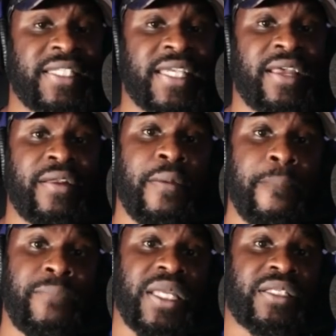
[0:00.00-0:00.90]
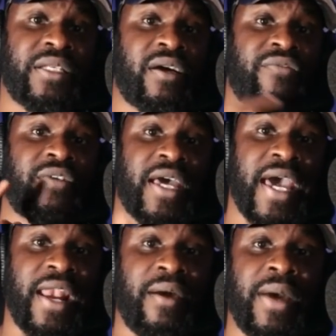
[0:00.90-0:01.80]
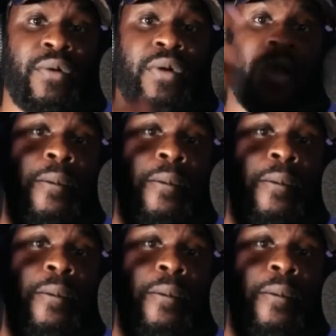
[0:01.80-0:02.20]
saying peace and love, and I'm out.